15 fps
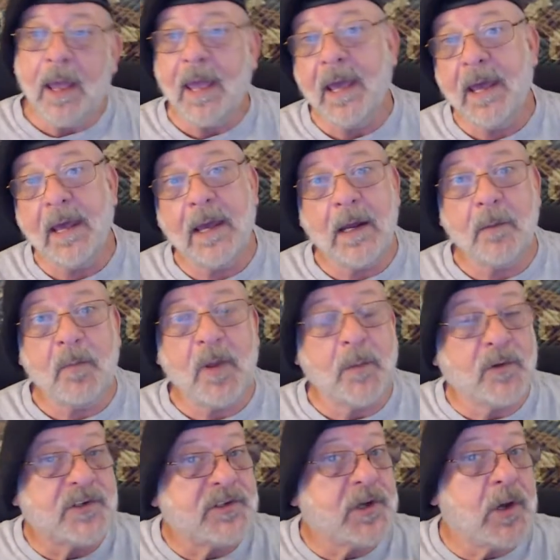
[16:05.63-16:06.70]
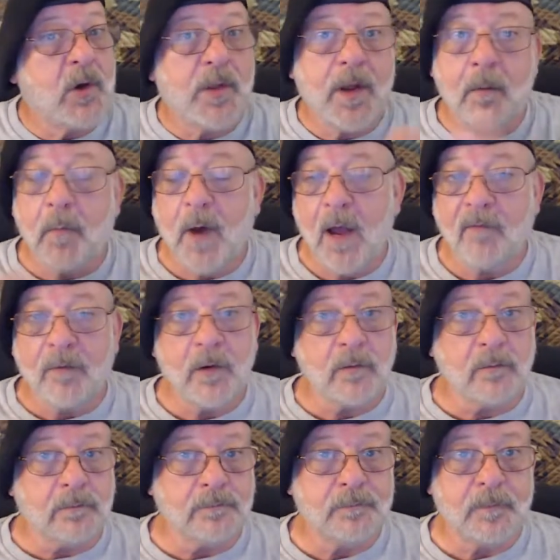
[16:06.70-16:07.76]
And people just go there and buy food.